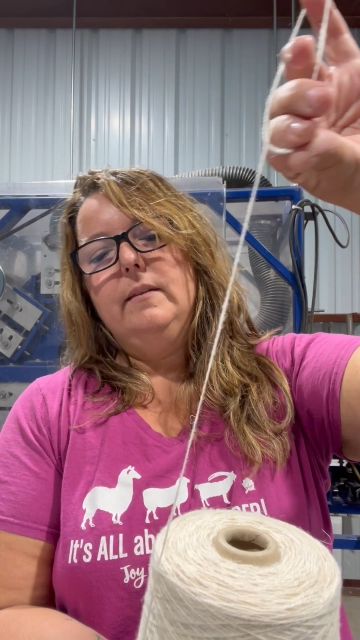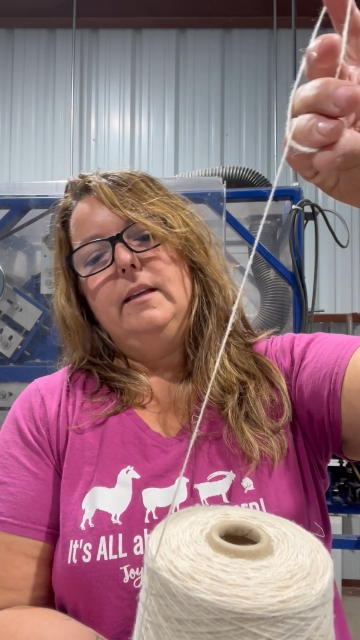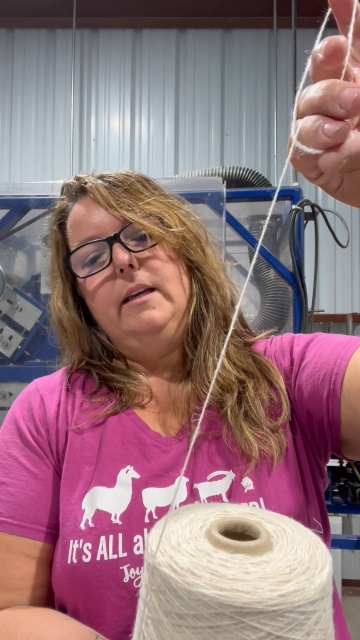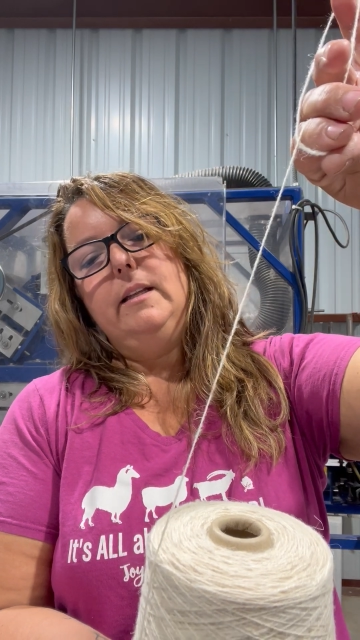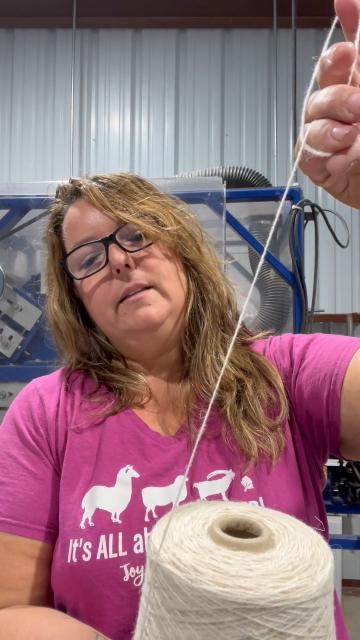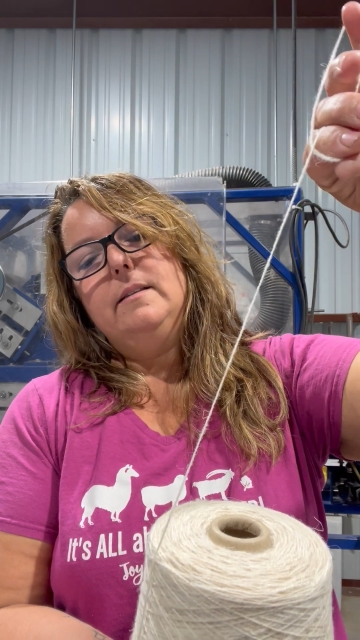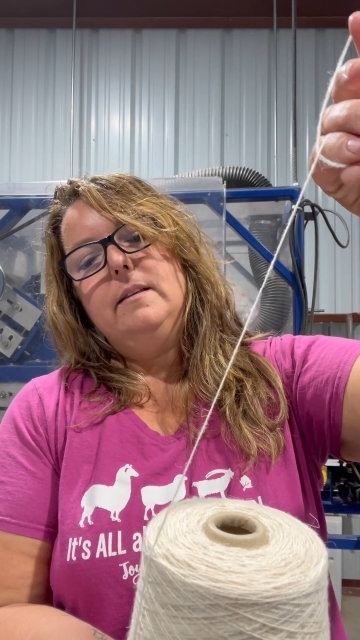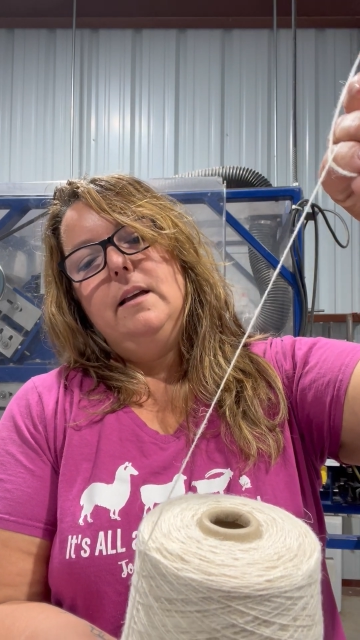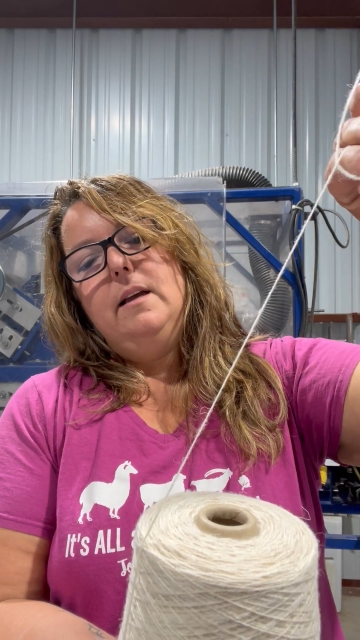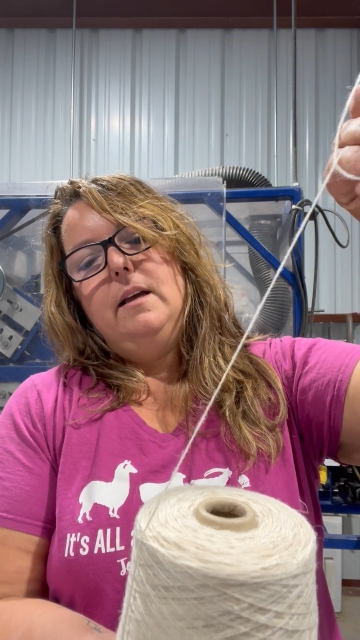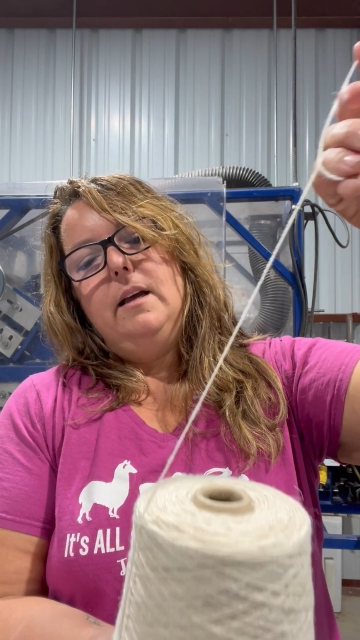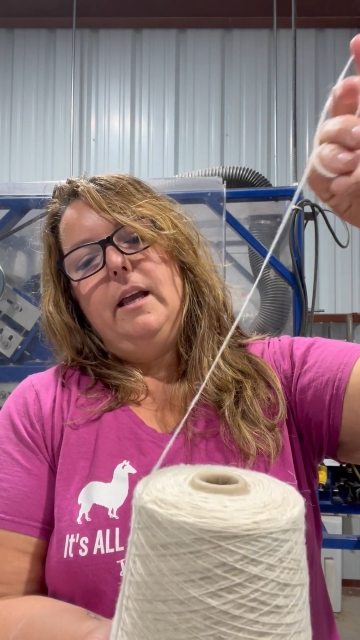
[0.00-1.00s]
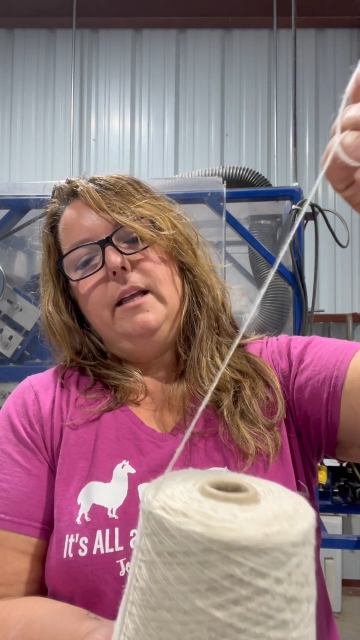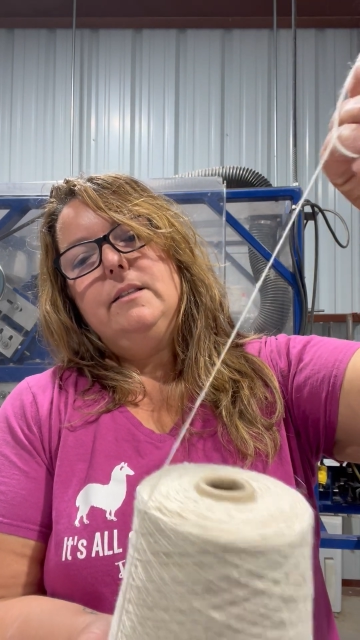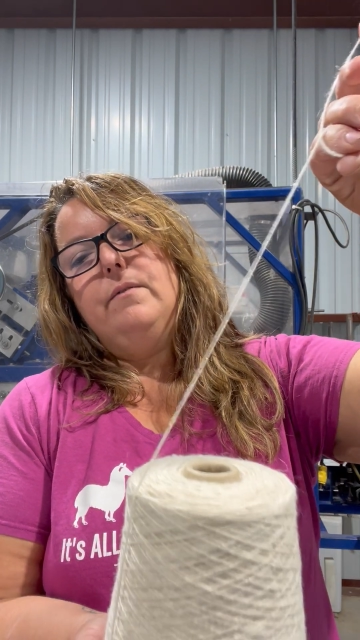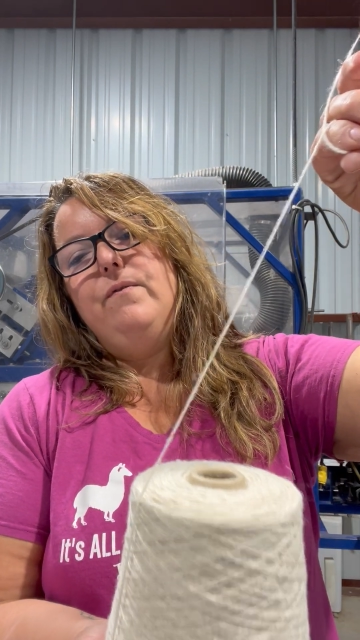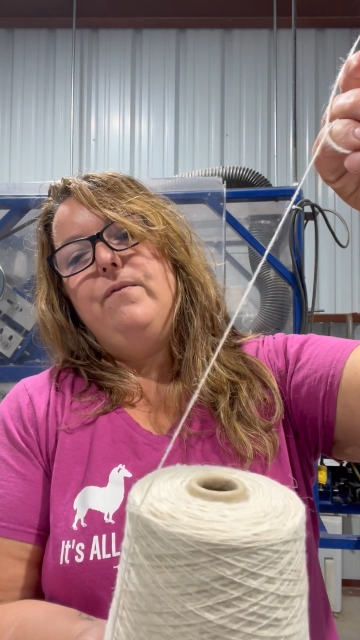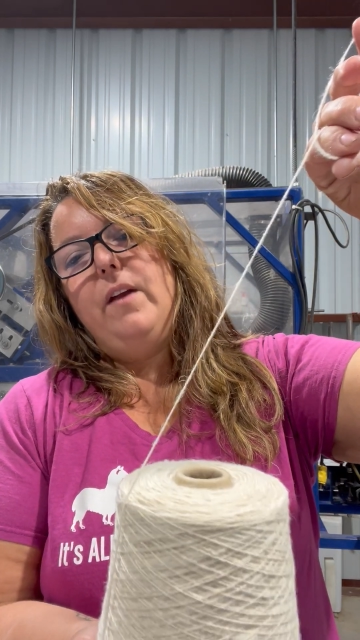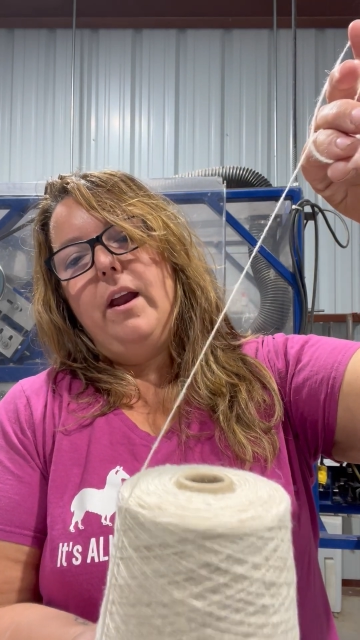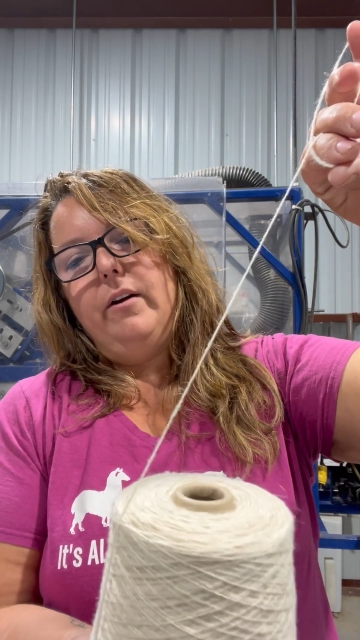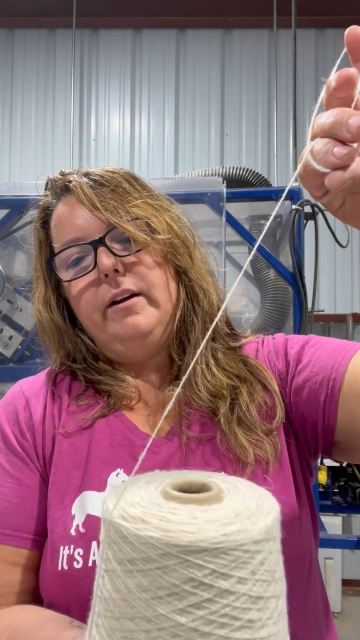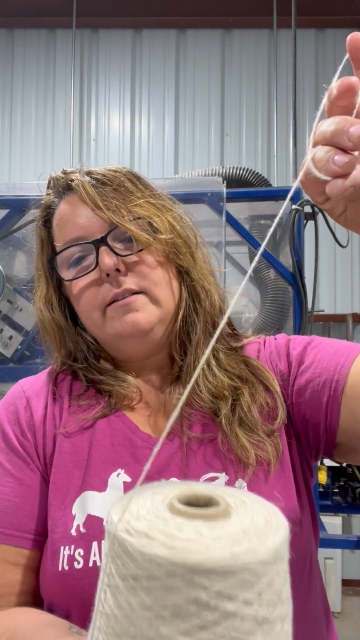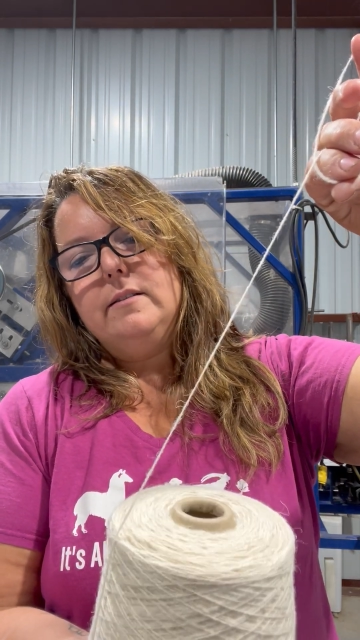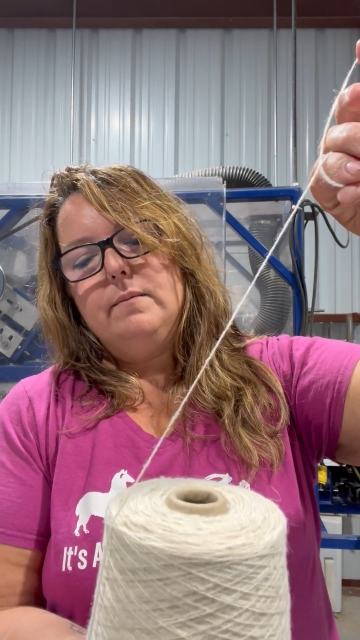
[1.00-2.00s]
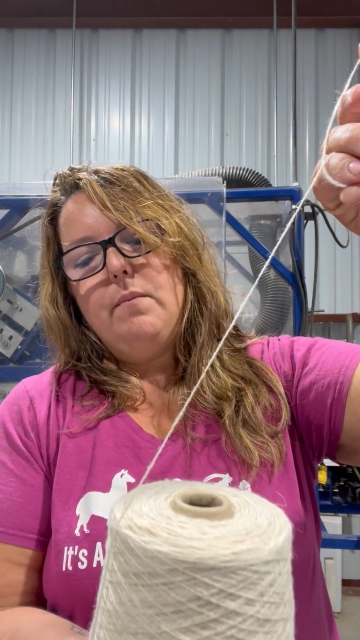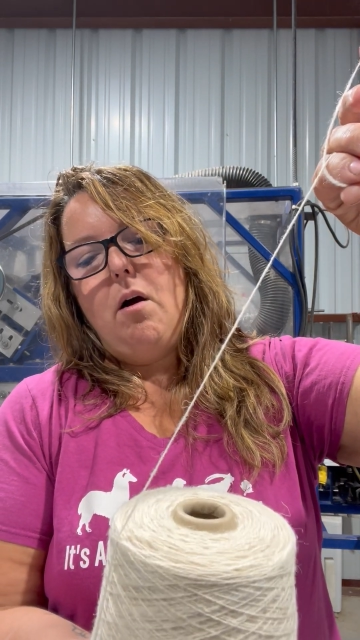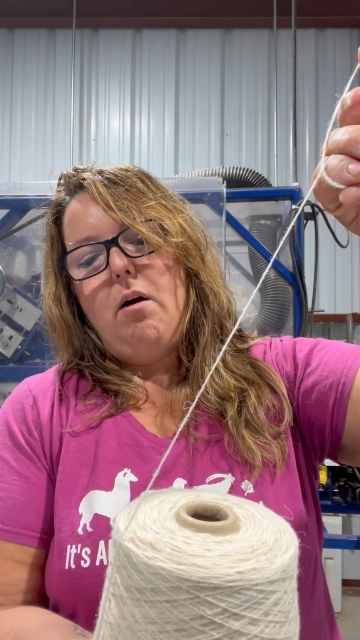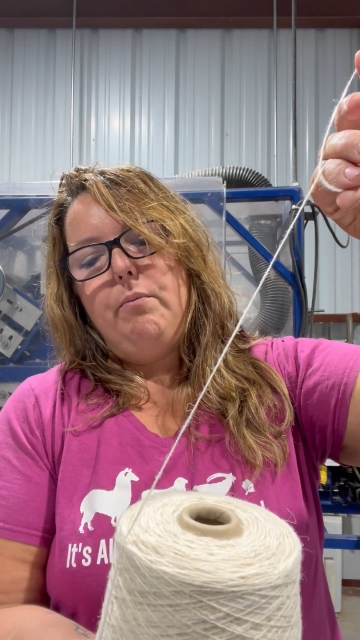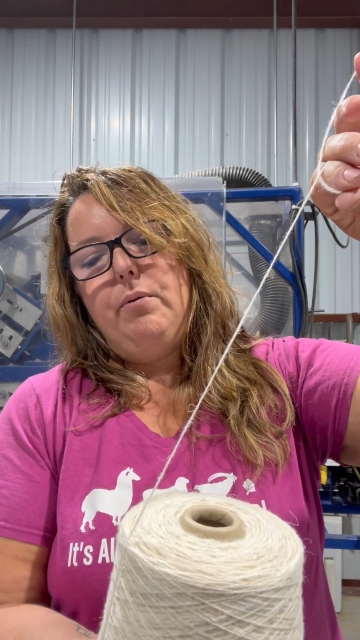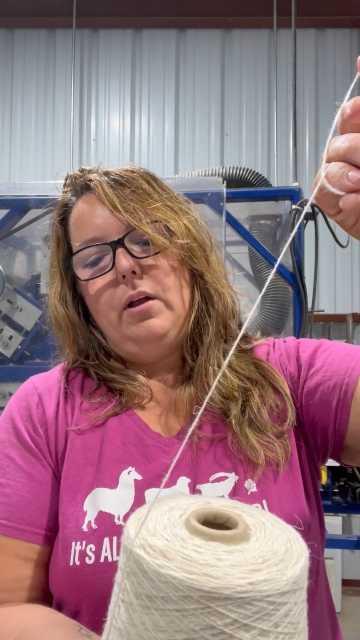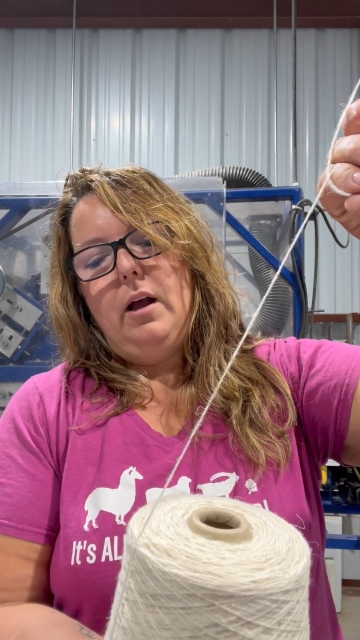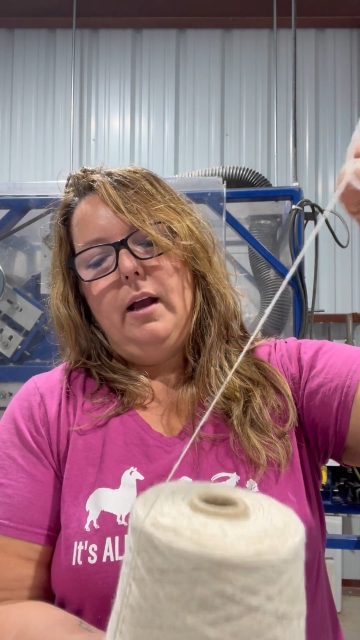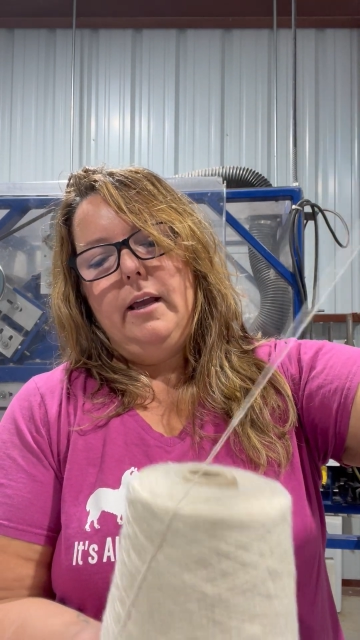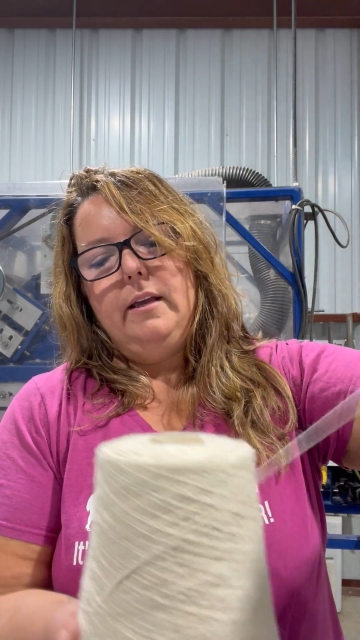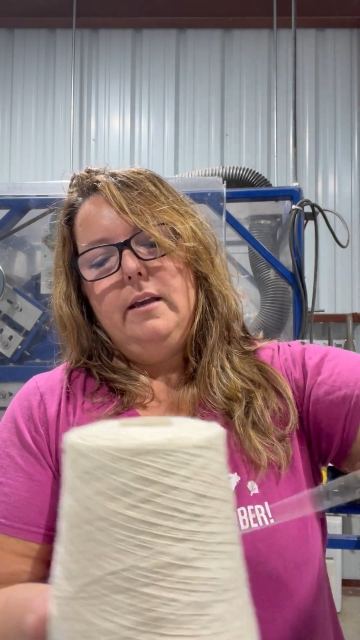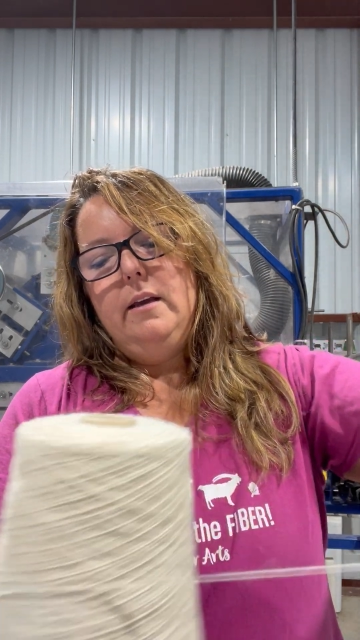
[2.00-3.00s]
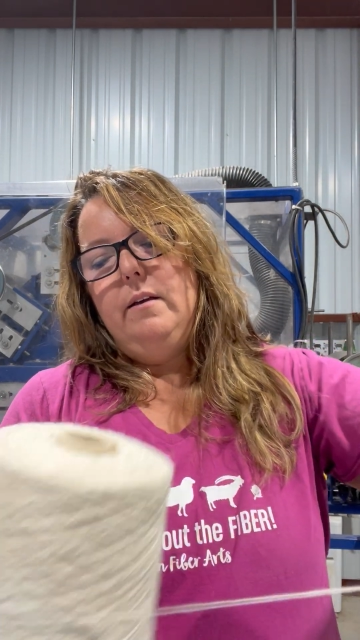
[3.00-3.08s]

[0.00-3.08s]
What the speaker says: It's a very small ply,